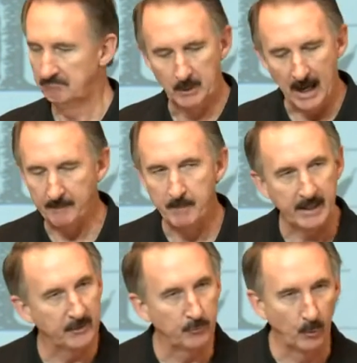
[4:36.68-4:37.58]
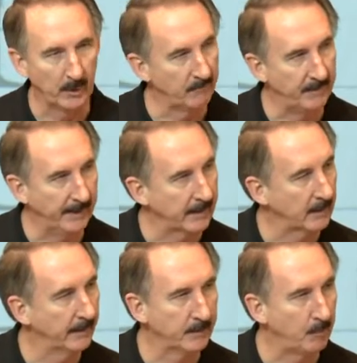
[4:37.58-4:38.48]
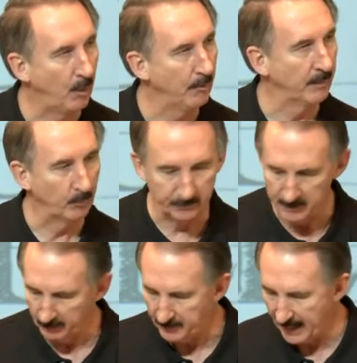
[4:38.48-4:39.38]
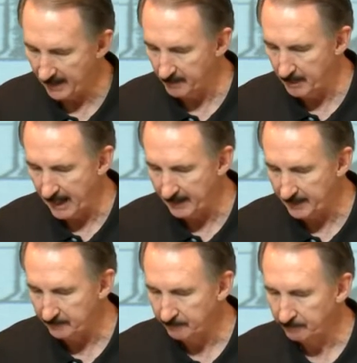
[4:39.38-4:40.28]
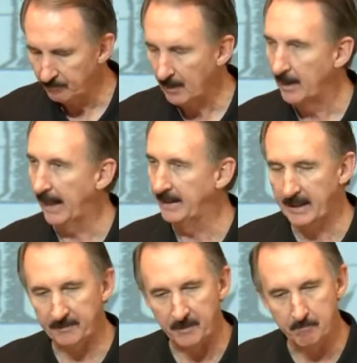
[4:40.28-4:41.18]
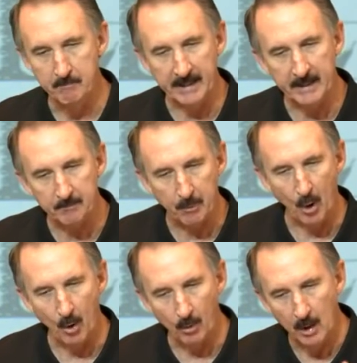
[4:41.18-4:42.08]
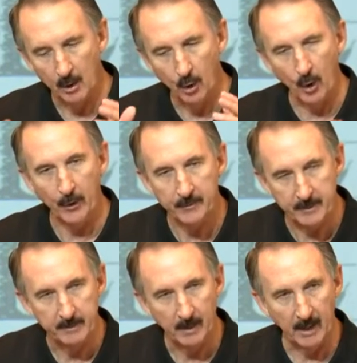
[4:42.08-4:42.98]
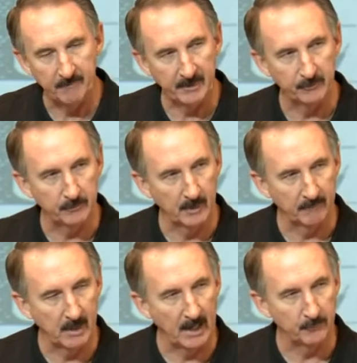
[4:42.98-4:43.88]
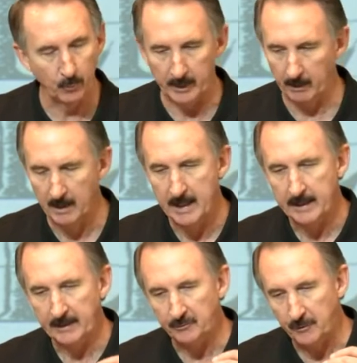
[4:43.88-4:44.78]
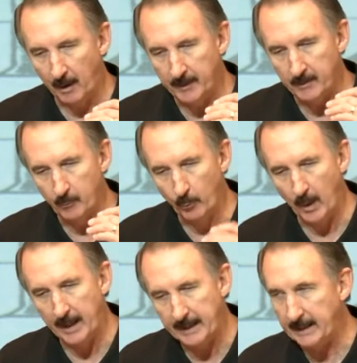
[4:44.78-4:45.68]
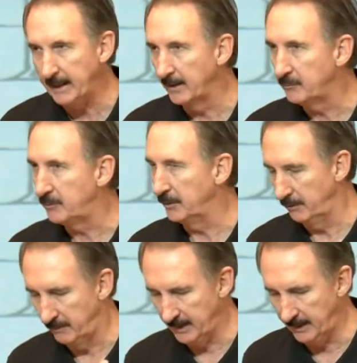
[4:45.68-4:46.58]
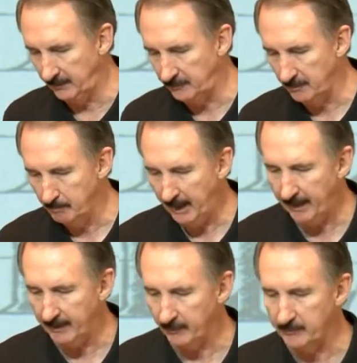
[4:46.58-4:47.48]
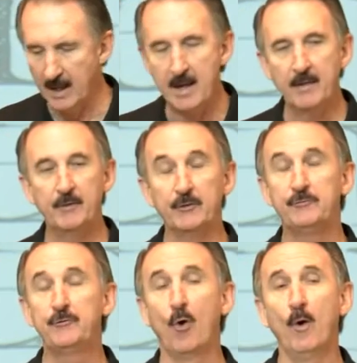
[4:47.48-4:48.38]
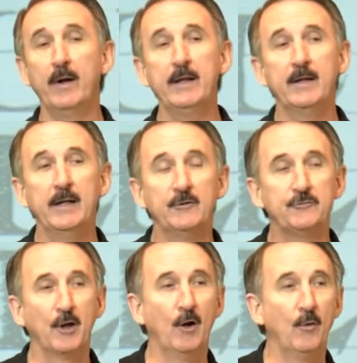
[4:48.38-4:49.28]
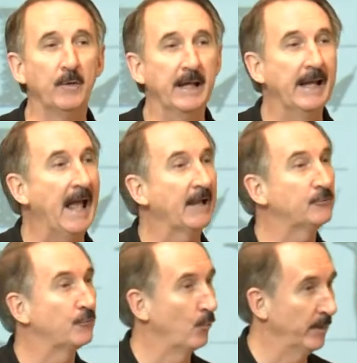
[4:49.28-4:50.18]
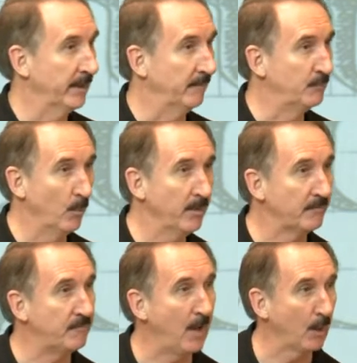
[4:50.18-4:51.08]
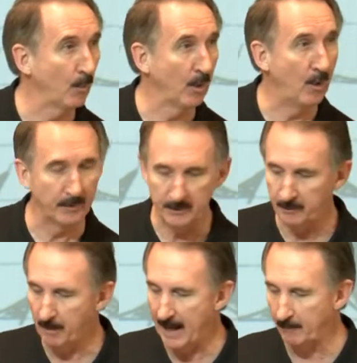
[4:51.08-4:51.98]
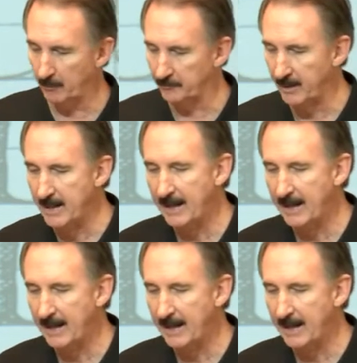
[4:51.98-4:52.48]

God made his will very clear to Paul, there was no doubt about it. And yet, the minute Paul learned of, his, of God's will, he started running into these barriers. The story is told in Acts 20. If you want to follow along in your Bibles,